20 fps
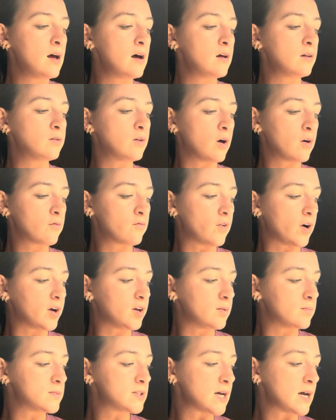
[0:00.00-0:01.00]
lung
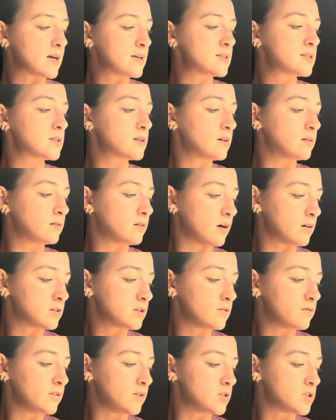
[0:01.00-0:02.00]
volume test, lung
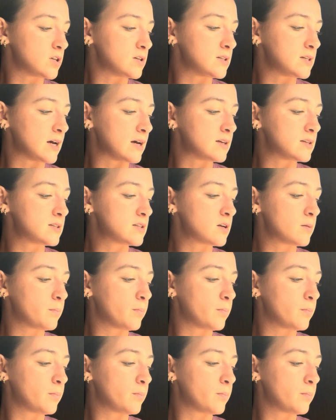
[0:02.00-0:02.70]
diffusion test,